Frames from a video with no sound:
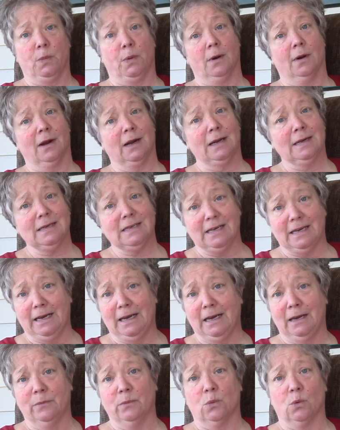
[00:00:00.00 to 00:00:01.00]
or on a
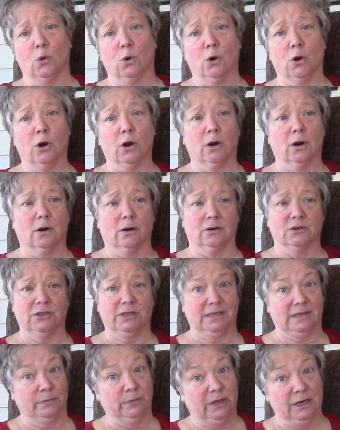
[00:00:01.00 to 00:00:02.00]
team or just
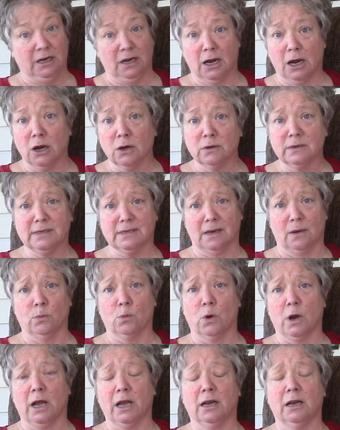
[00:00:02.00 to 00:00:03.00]
simply know
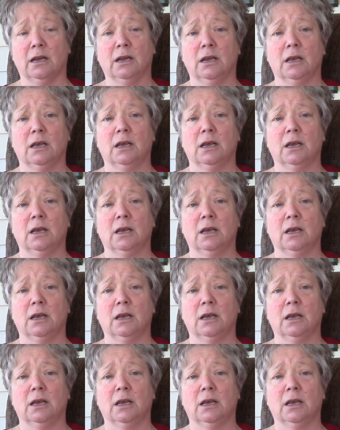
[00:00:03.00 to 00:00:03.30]
someone